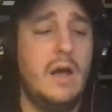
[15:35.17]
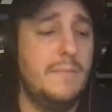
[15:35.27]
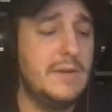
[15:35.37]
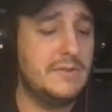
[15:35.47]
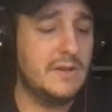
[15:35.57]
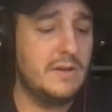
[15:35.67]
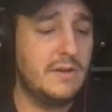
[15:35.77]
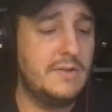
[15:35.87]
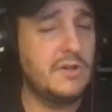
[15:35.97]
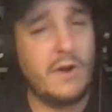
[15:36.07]
He's
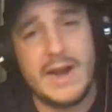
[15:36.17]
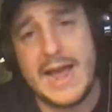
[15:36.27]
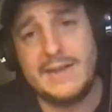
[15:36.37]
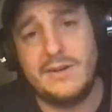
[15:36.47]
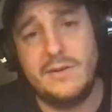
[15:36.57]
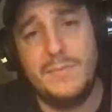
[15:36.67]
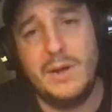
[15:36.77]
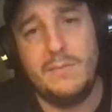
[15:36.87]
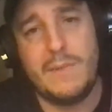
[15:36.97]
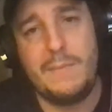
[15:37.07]
a great actor,
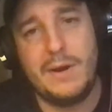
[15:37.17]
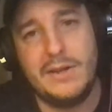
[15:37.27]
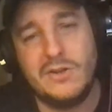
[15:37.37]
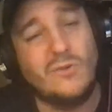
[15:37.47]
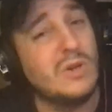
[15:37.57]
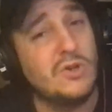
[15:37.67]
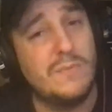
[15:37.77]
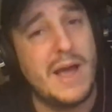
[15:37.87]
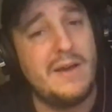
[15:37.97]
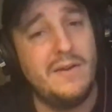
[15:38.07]
but my money is on Richard
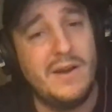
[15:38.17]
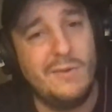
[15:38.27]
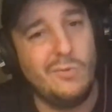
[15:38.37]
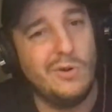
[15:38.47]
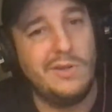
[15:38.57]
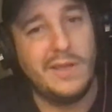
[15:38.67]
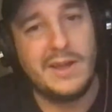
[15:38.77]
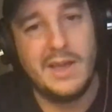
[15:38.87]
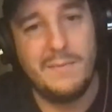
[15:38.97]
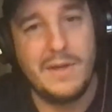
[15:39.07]
Madden. I really like
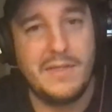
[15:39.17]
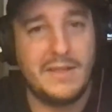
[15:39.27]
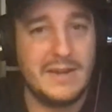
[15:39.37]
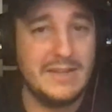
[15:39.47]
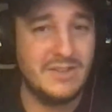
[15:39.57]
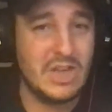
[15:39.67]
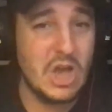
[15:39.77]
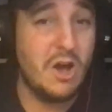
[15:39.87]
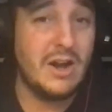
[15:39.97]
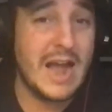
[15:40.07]
him. I think that he's a
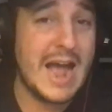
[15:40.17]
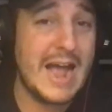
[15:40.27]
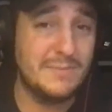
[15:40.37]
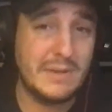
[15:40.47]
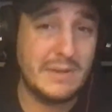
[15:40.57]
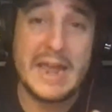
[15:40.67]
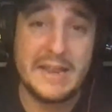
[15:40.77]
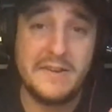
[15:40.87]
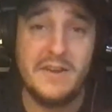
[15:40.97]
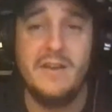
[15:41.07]
young guy to play
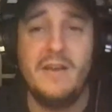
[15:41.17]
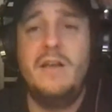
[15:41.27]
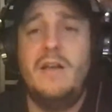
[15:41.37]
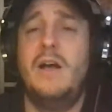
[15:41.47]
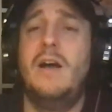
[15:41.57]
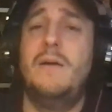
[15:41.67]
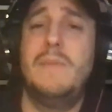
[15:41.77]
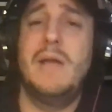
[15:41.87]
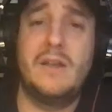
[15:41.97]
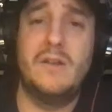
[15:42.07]
it,
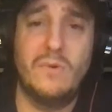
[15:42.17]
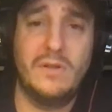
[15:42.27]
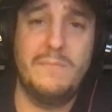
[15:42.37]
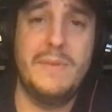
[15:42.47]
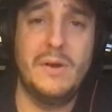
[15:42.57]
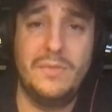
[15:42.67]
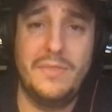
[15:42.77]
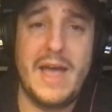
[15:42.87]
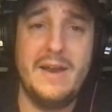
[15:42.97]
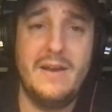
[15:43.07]
and could really
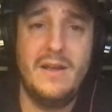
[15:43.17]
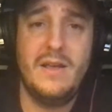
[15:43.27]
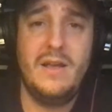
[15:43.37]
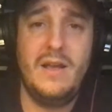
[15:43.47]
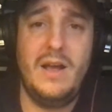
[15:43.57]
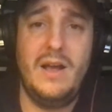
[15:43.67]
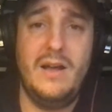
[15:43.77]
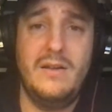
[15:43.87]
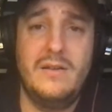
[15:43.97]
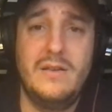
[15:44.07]
build that,
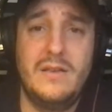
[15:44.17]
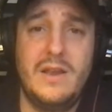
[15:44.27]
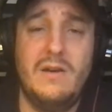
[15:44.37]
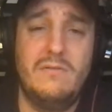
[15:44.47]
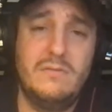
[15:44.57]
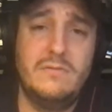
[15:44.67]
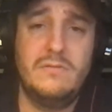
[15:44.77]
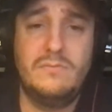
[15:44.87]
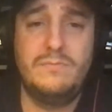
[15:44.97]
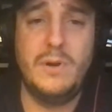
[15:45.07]

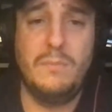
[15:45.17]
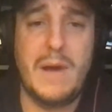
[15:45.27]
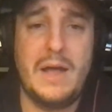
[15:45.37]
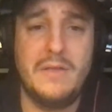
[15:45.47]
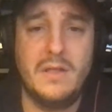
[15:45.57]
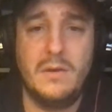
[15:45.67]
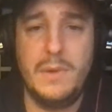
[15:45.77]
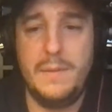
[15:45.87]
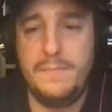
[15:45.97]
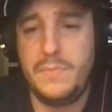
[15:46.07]
build Bond a
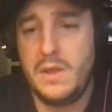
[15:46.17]
little bit.